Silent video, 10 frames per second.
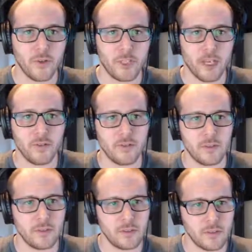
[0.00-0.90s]

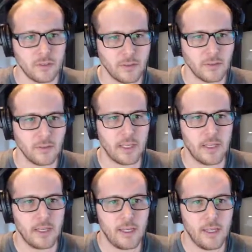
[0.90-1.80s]
accounts
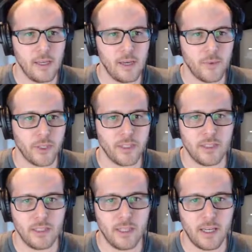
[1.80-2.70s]
and we're going to
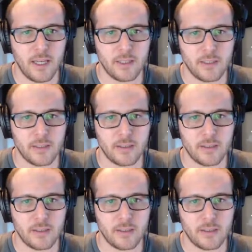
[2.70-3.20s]
see that